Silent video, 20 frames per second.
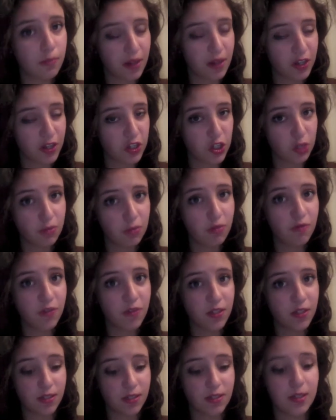the German
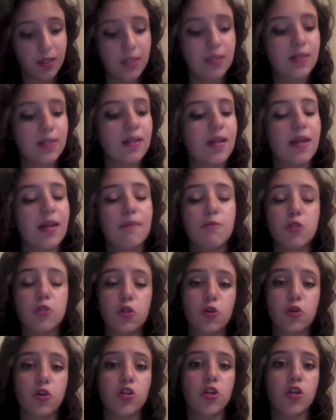physicist named
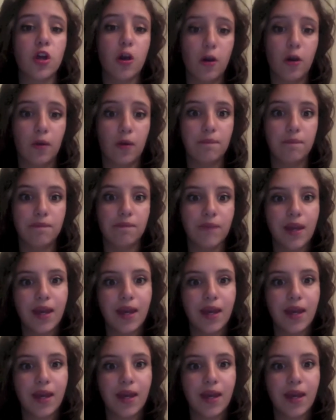George Ohm,